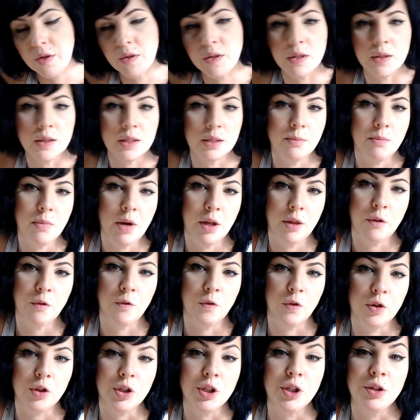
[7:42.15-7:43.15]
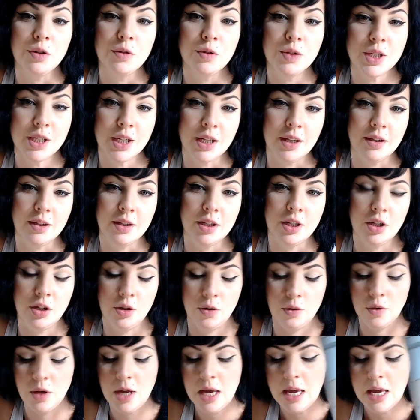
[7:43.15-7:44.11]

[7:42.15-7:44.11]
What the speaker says: It's a month for you to,